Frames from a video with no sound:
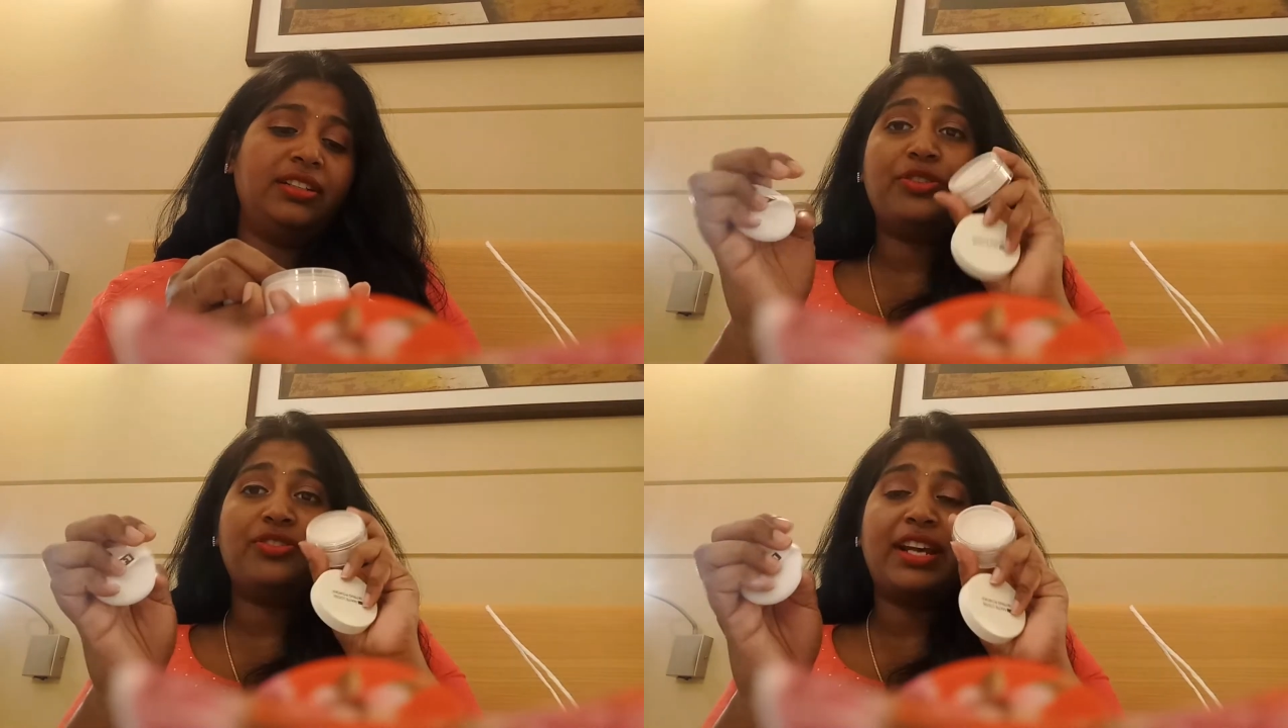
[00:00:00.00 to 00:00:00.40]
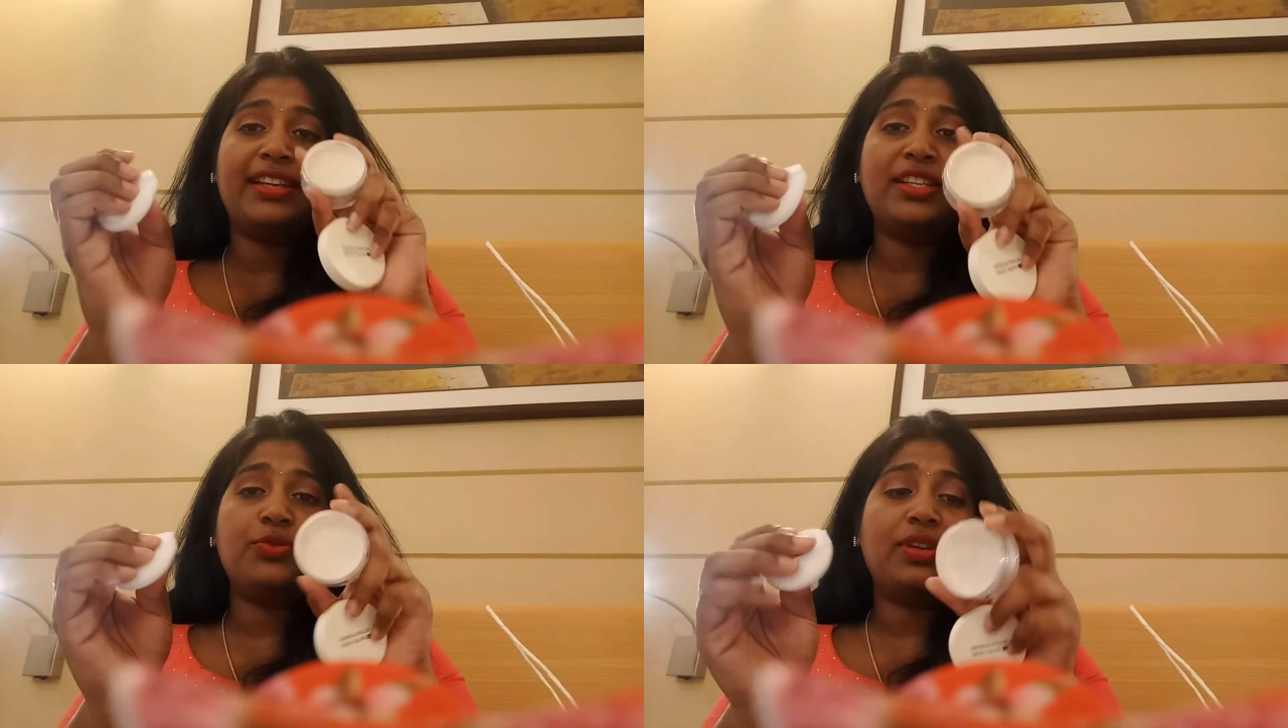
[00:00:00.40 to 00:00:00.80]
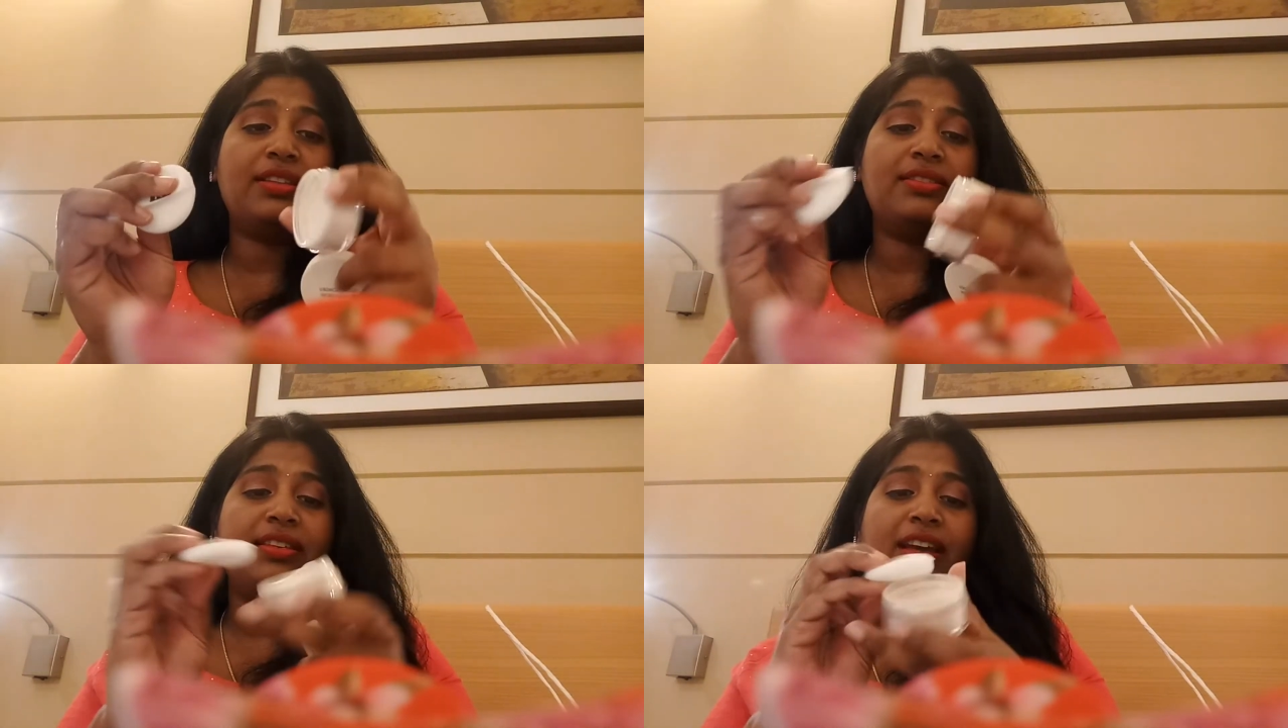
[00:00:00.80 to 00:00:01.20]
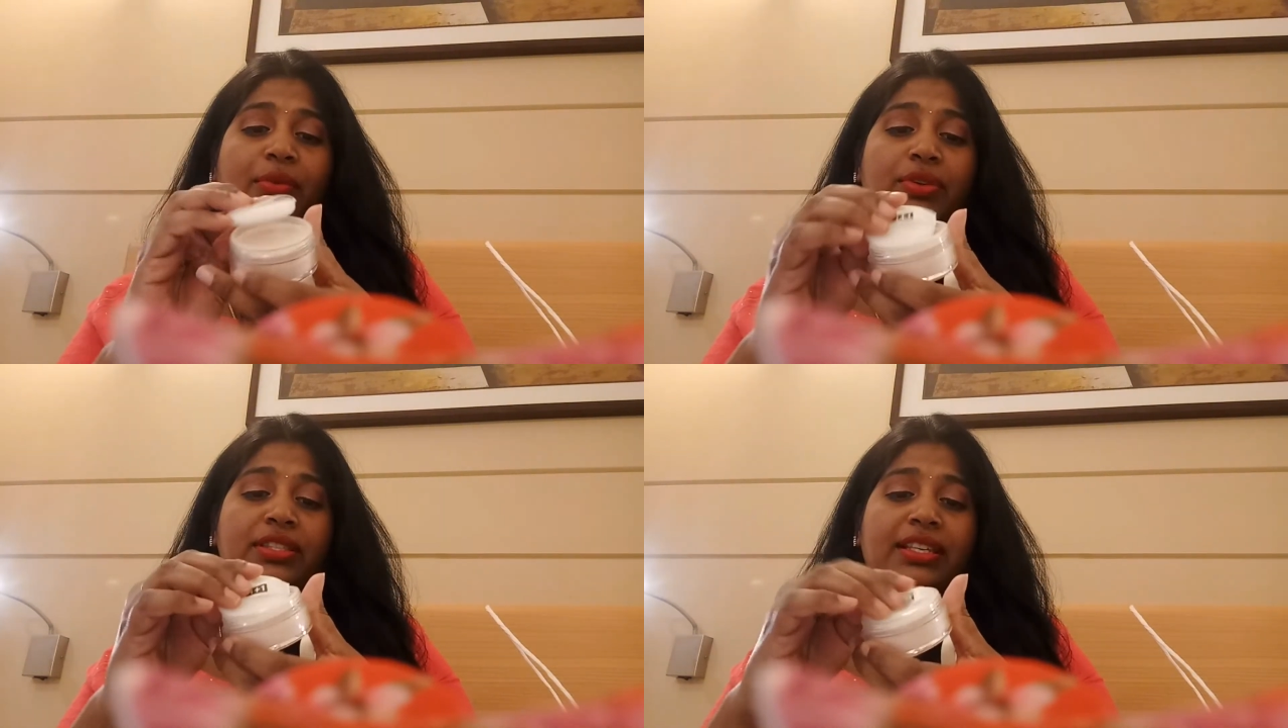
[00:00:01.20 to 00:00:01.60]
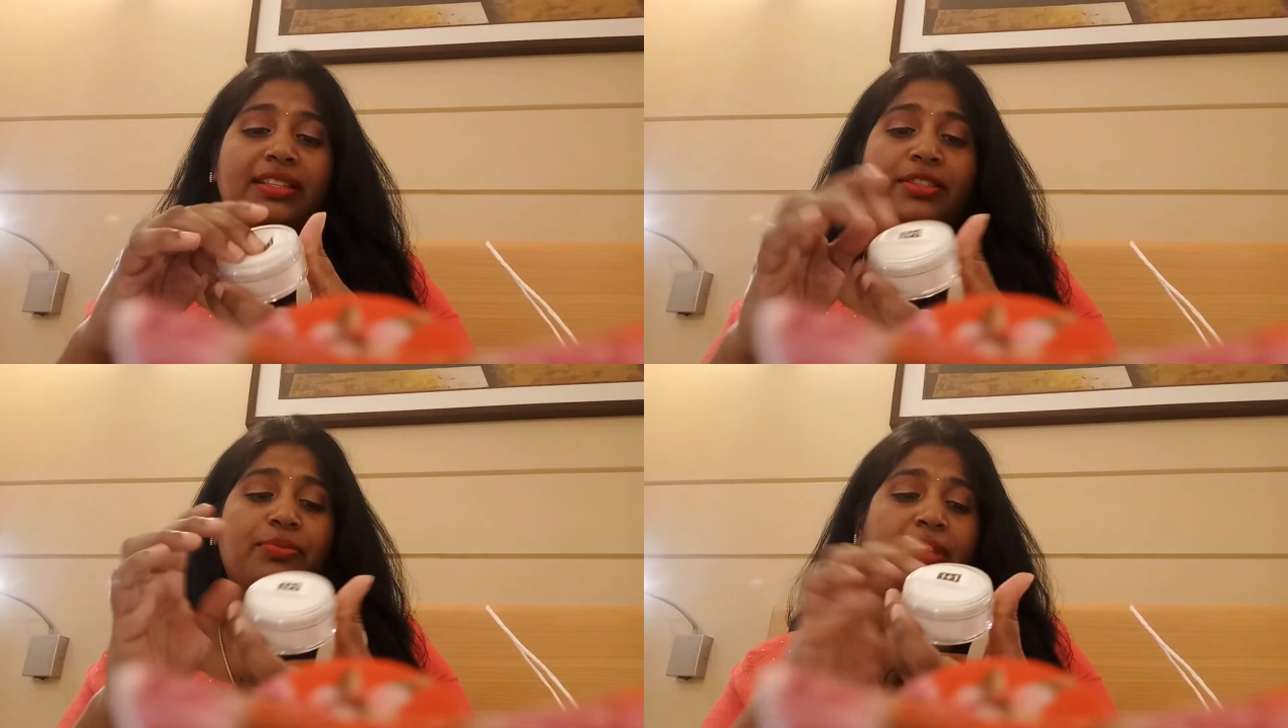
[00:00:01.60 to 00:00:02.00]
I had to try this one and see how it
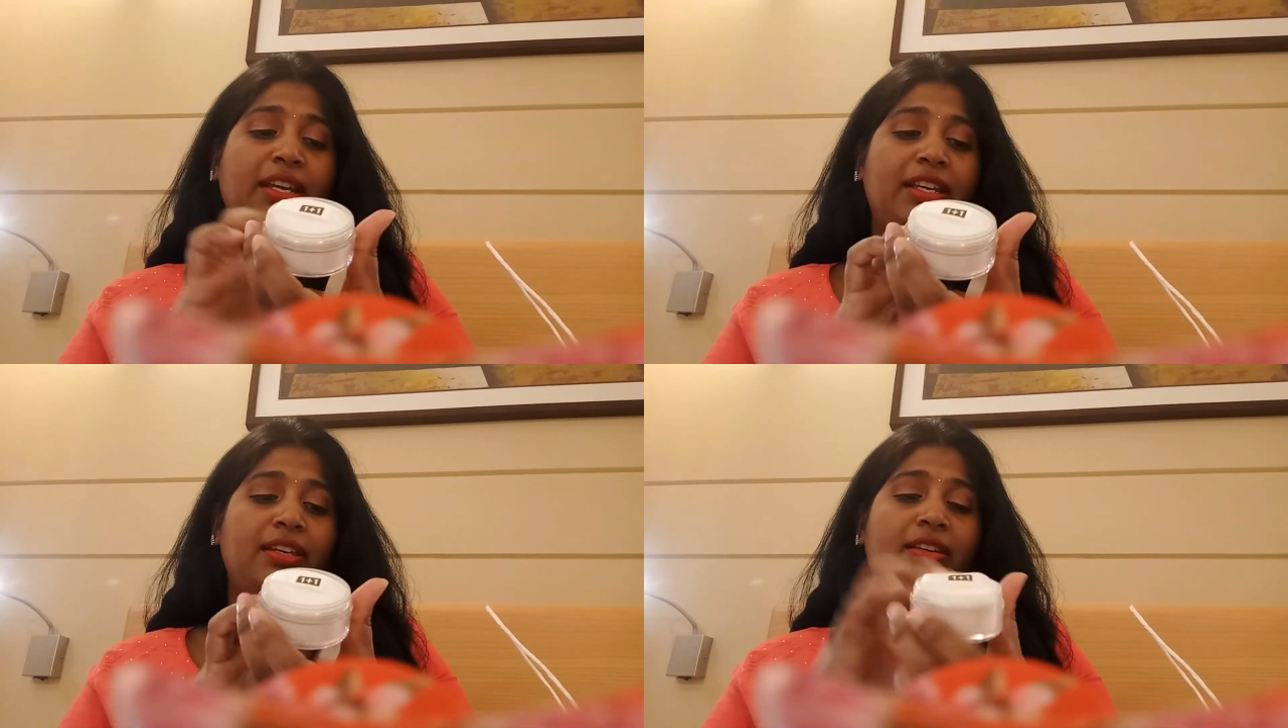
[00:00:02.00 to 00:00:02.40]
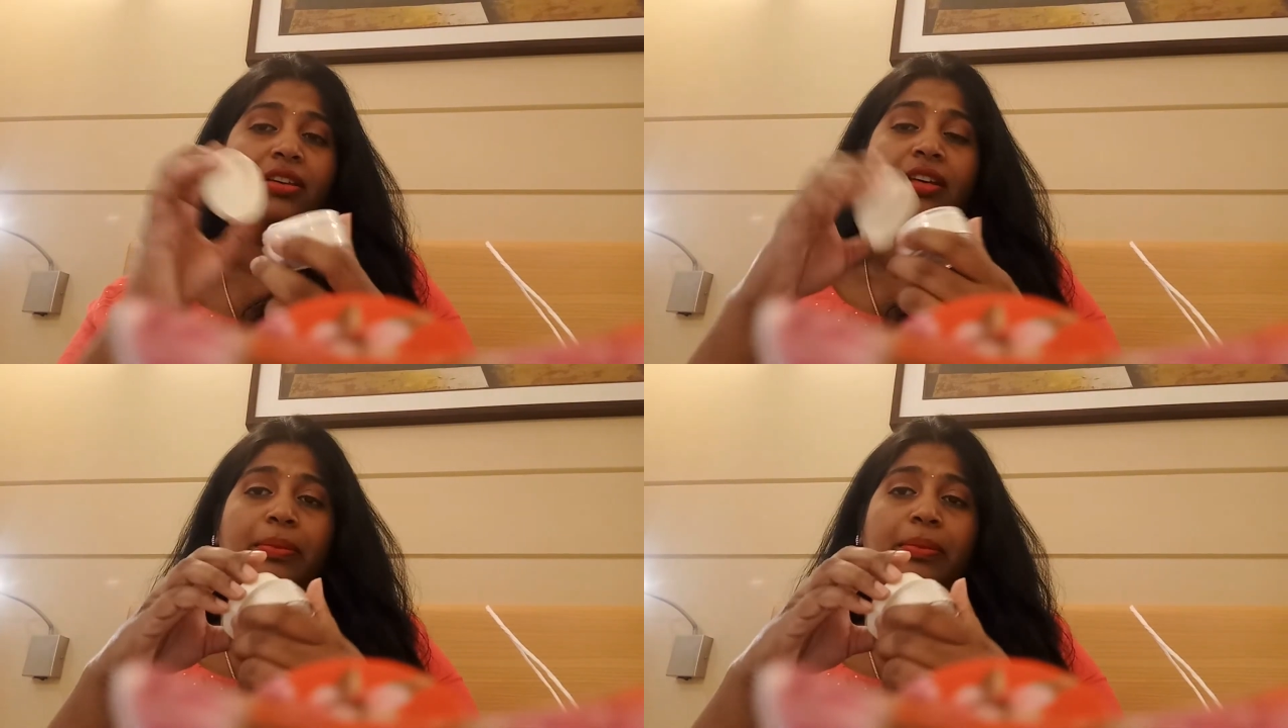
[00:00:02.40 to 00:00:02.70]
sets my